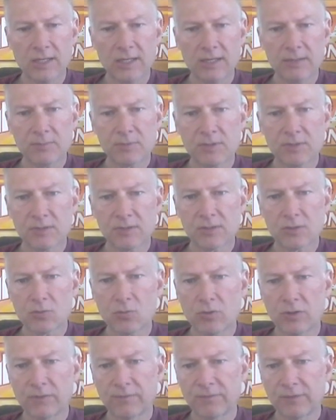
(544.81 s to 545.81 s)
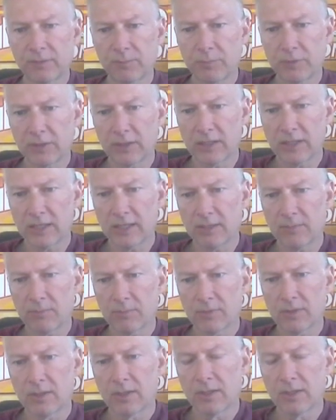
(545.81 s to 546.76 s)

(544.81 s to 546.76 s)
games of this coin flipping game,